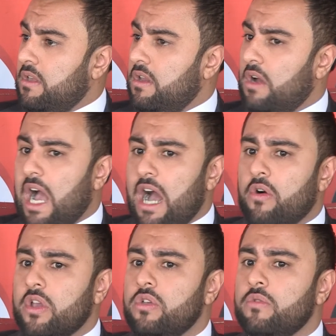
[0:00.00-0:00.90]
How
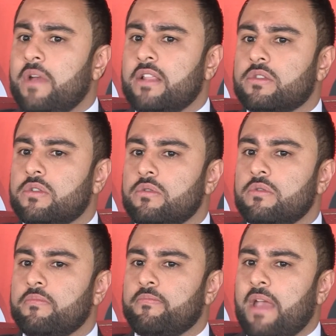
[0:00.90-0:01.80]
are you meant
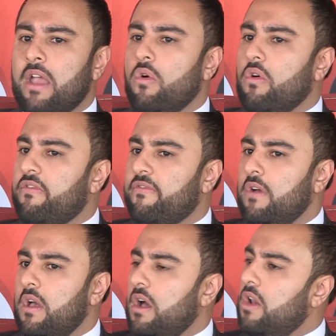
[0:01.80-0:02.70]
to pay off
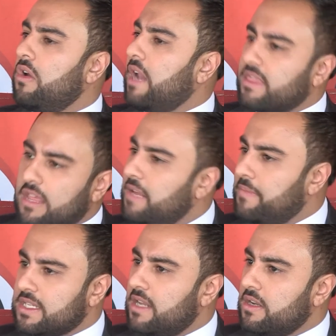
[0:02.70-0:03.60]
a loan at
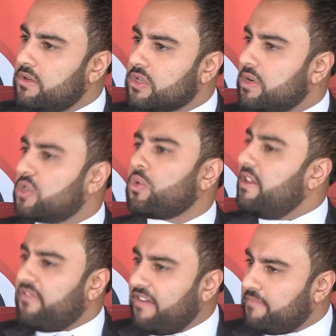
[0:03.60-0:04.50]
30% interest rates,
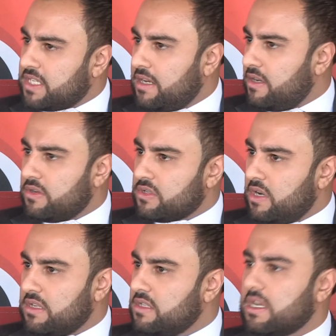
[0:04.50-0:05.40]
25% interest
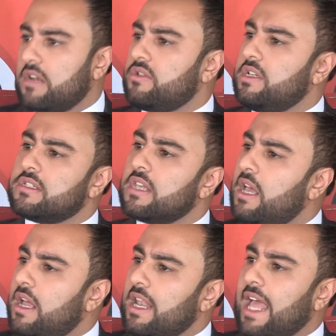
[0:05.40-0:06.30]
rate in countries
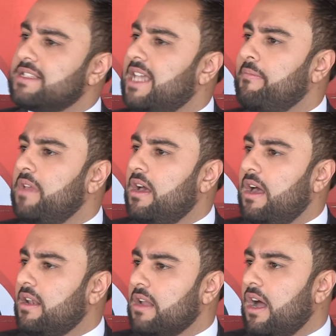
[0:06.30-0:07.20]
like Zambia
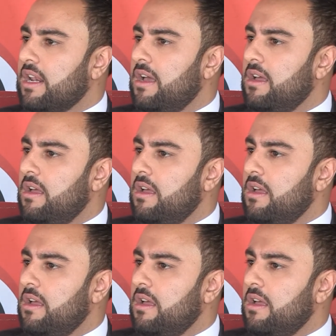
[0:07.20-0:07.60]
and Ghana?